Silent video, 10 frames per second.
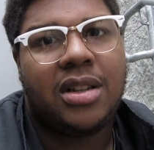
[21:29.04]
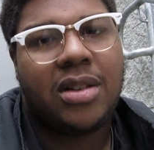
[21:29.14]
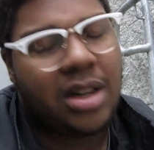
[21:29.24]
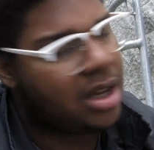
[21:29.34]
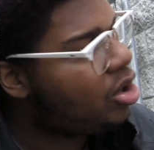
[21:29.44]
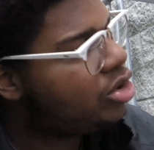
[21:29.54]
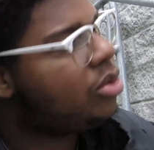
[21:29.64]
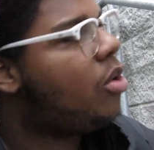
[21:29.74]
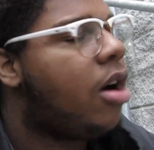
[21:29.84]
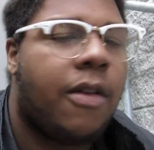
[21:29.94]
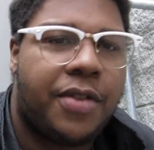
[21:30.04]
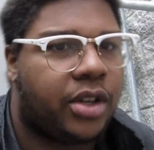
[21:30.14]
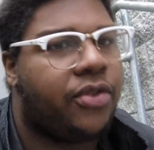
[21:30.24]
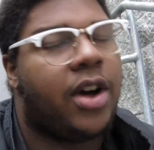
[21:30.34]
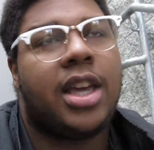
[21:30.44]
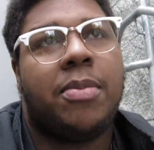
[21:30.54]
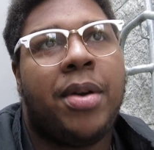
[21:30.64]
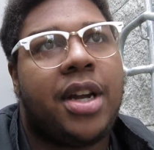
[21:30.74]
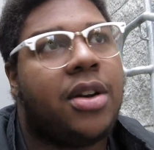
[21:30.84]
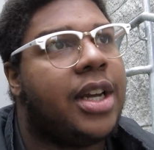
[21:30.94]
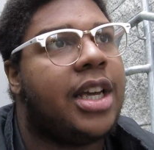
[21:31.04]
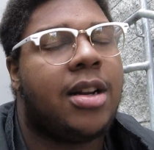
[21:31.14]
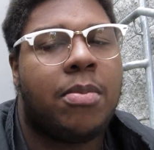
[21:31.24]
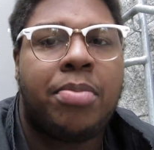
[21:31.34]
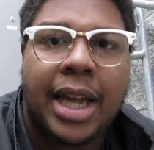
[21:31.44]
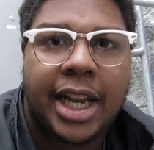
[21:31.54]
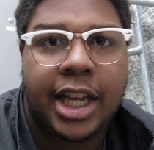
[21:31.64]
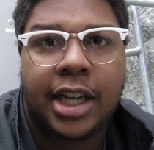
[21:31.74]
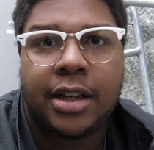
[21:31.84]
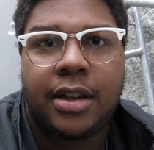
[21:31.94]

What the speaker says: And go through all of this fucking bickering and complaining.